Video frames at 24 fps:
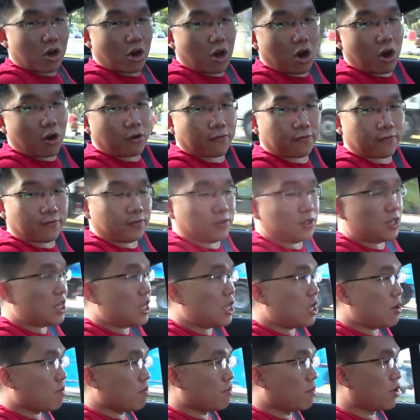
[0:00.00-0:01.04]
of
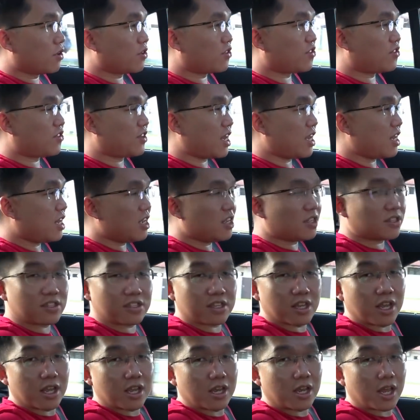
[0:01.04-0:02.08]
the
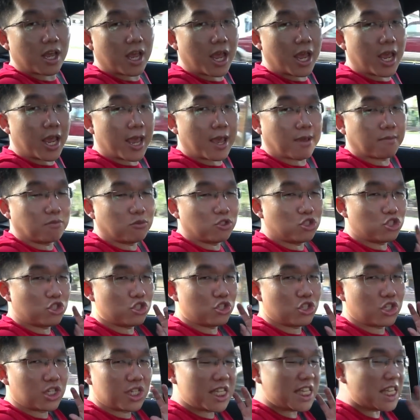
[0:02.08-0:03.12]

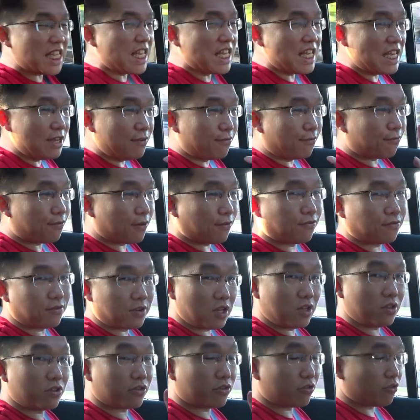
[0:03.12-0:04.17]
Mercedes-AMG
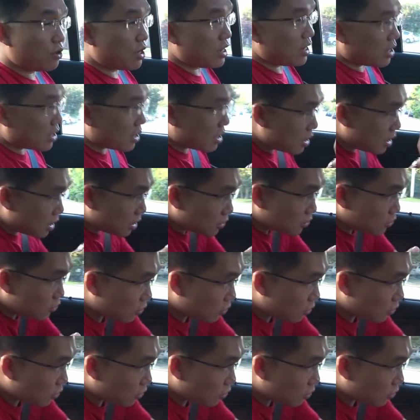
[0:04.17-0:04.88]
E53.